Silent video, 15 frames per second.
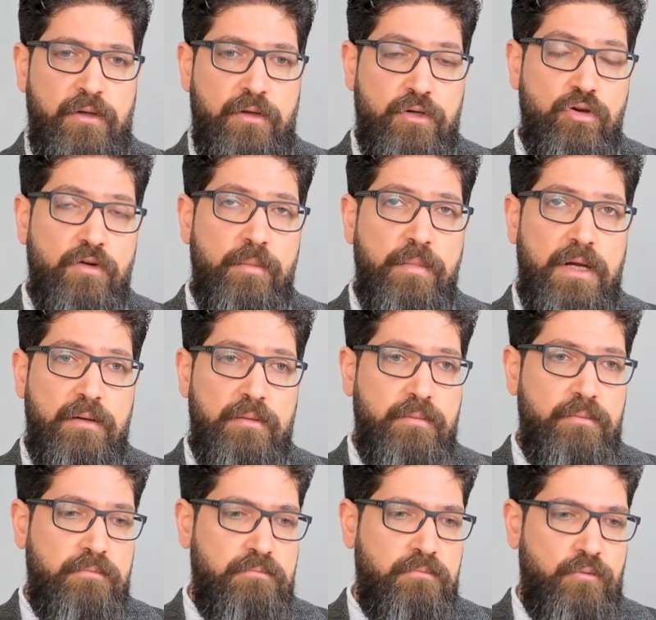Europe,
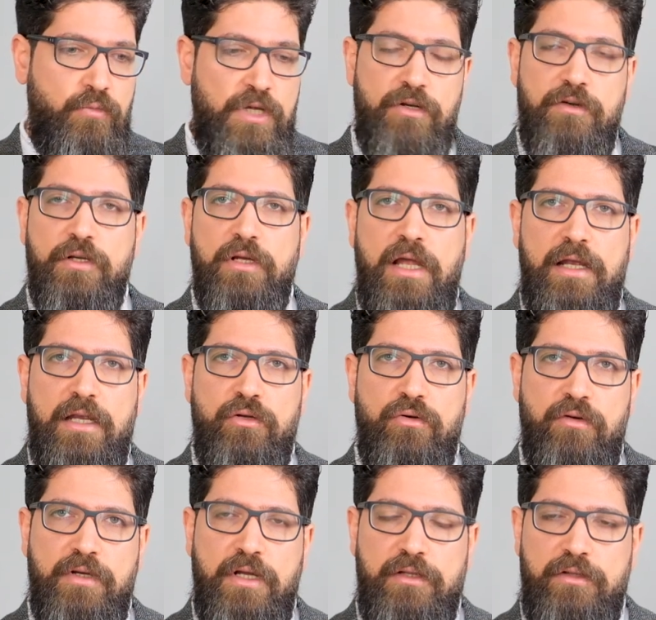whether you like it
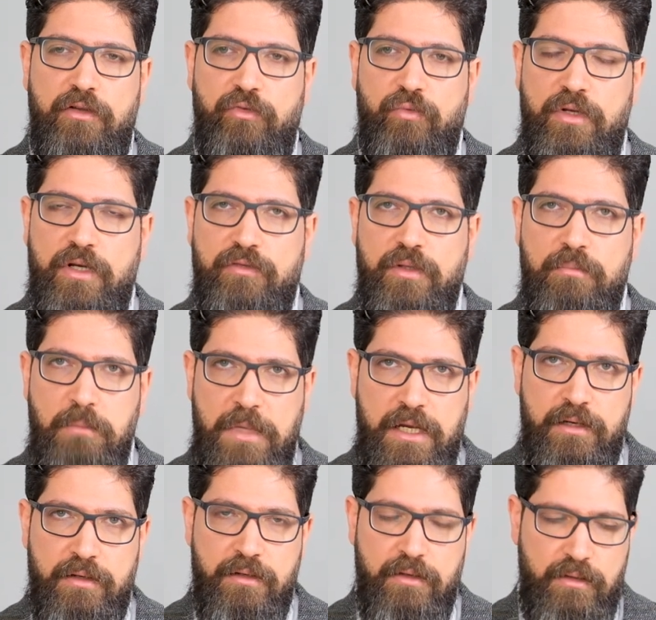or not, is one of the
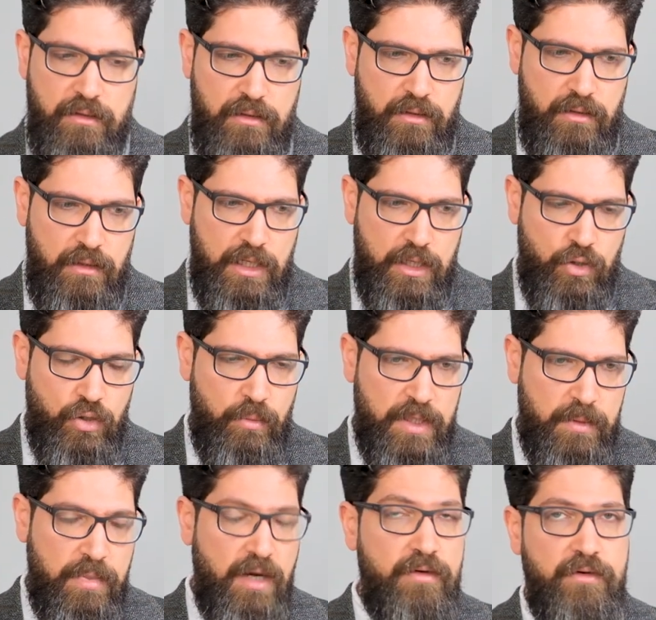main
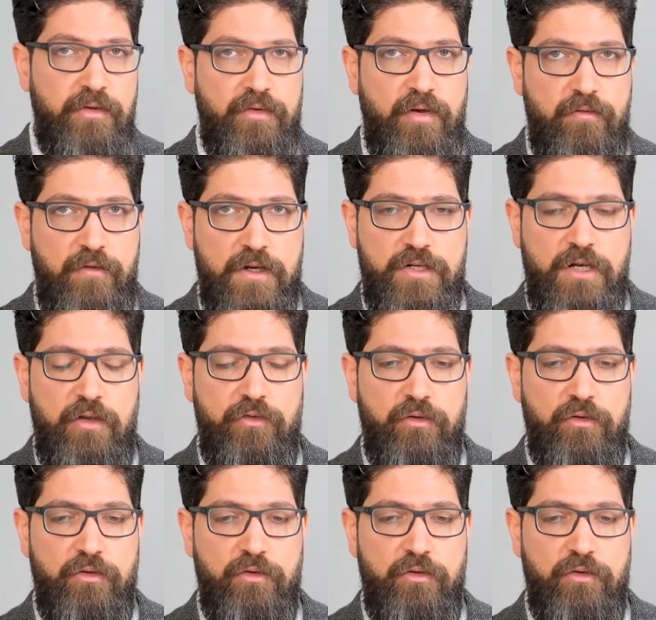economic partners of Russia.